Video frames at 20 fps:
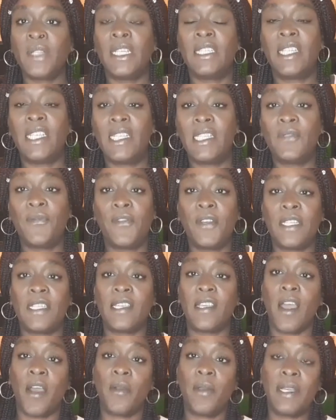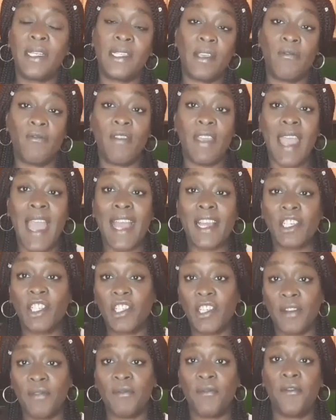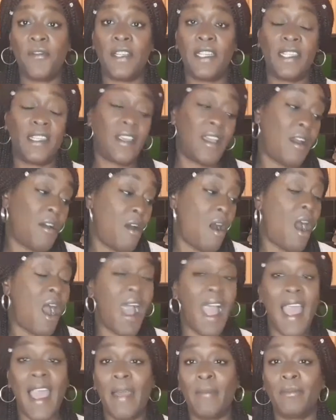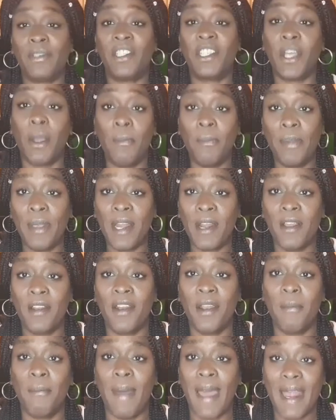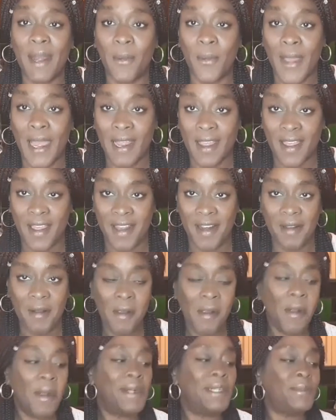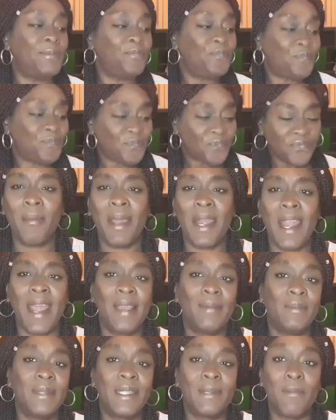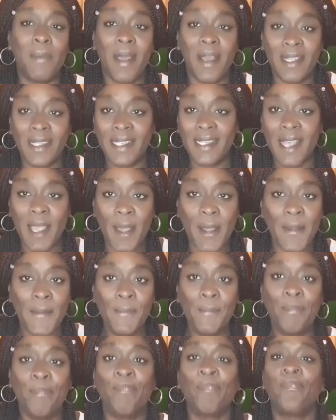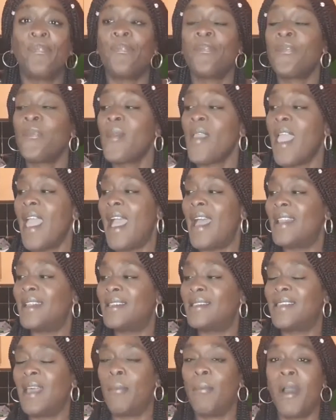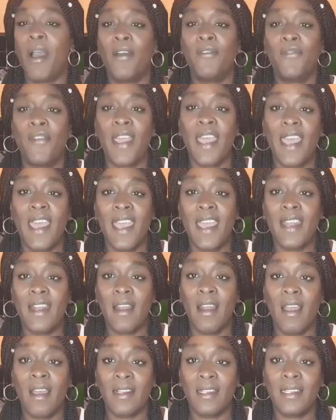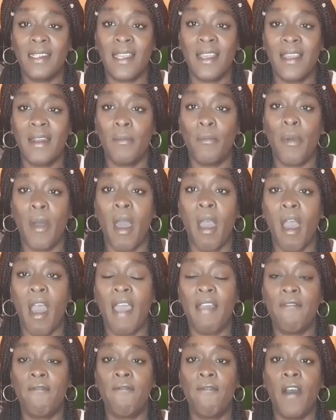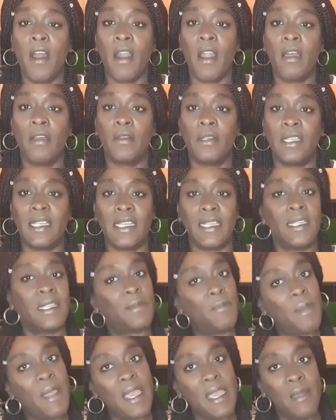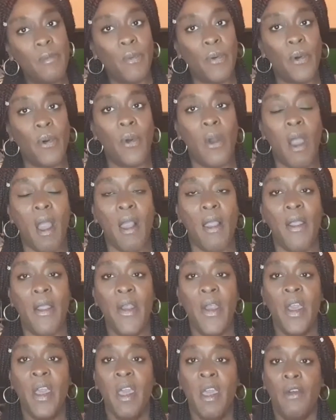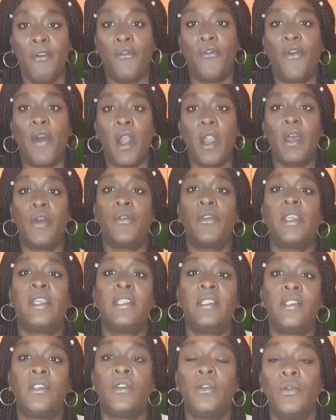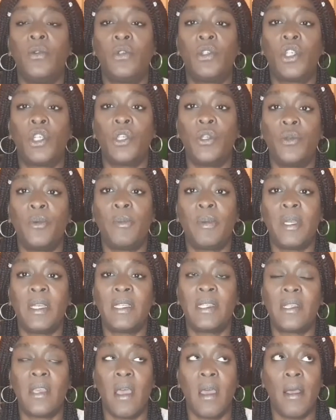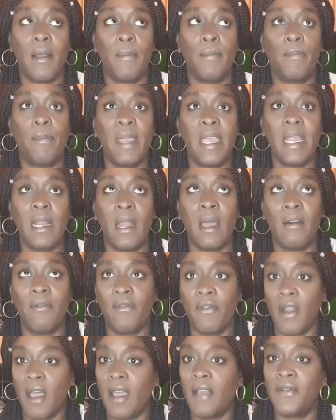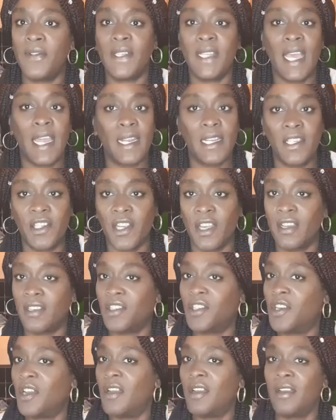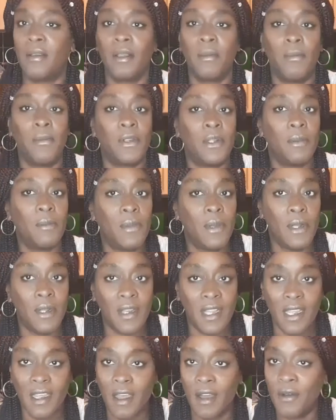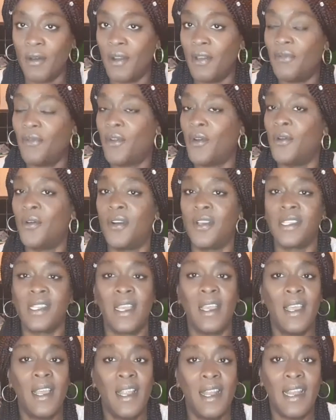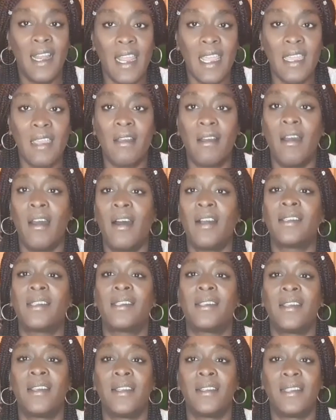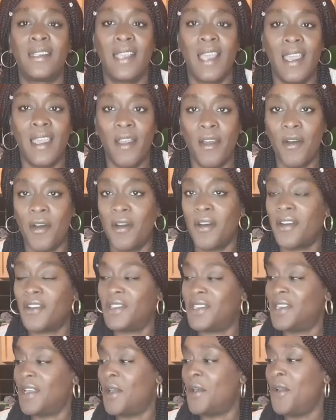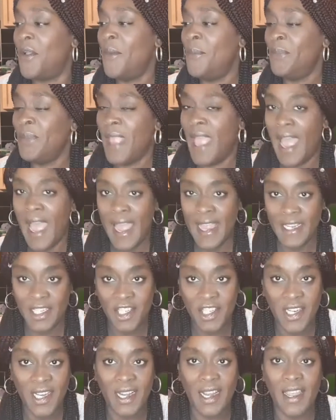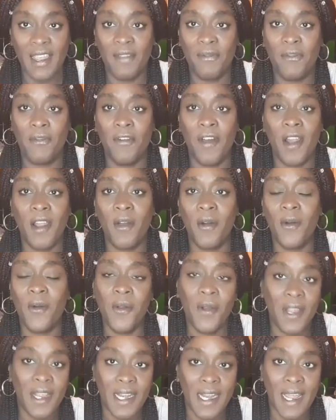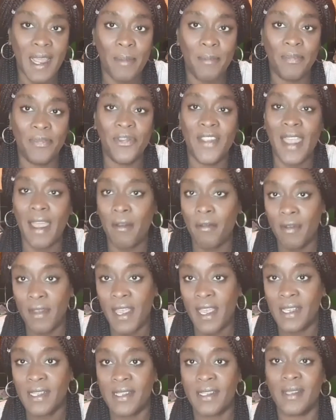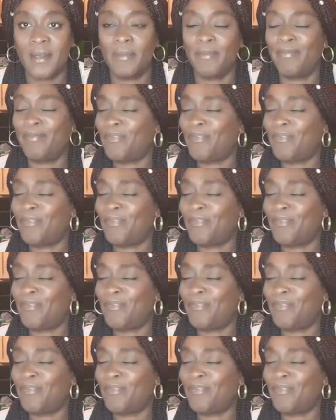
this video is a reaction video. I am jumping on the bandwagon. My name's Marcia and I'm over here in London, but I follow these people. I follow these YouTubers, B Love Life, Zaddy Chunk Chunk, Nicole, of course, Lecarson, Teo Oxo, Asia Lee. Follow all of them, Darius,